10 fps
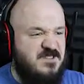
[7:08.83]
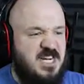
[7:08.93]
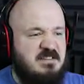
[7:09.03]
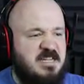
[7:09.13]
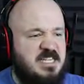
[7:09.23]

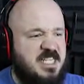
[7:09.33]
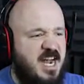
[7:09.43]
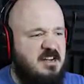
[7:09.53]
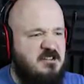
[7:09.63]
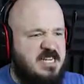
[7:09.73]
I get
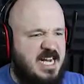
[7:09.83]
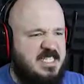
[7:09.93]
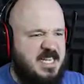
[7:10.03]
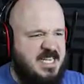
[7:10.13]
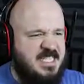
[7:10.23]
tired of you
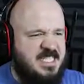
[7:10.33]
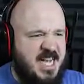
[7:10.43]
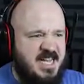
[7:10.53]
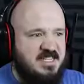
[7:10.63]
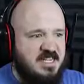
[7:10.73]
guys talking
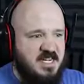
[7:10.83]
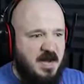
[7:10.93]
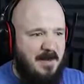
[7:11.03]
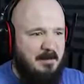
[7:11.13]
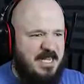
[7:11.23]
shit
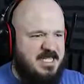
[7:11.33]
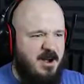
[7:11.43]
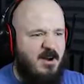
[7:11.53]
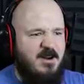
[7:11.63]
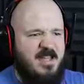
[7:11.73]
about my
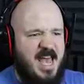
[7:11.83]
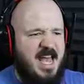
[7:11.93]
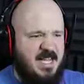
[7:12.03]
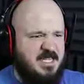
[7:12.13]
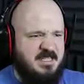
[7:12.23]
store,
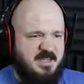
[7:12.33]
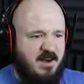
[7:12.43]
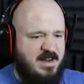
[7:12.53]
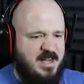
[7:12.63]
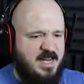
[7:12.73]
okay? I just
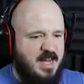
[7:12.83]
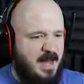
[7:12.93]
started.